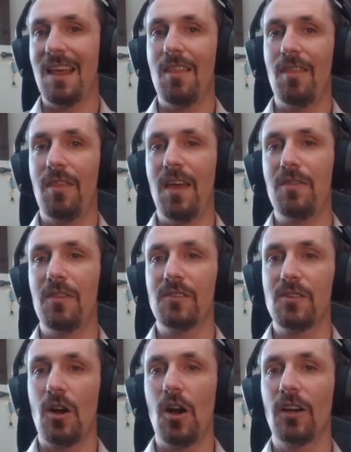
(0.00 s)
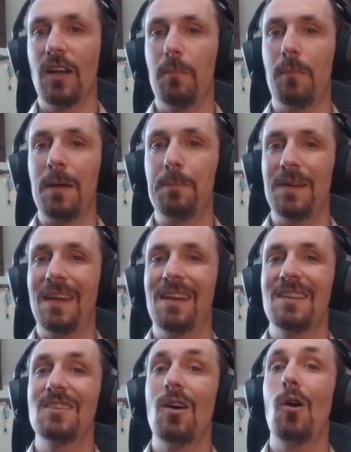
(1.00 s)
then the target might begin
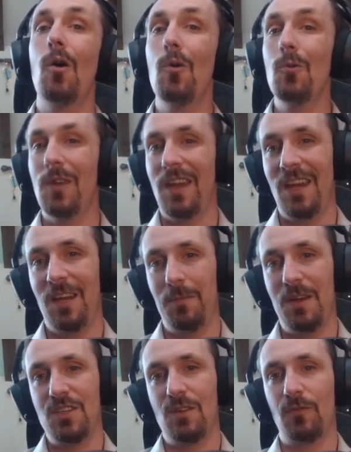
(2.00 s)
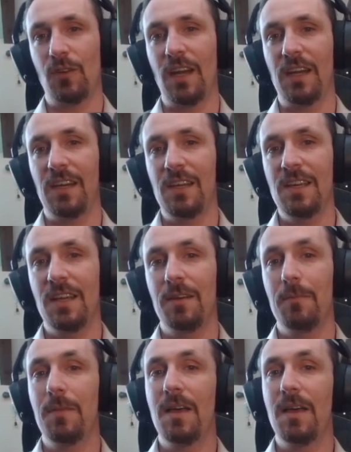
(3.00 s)
its own animation for getting hit.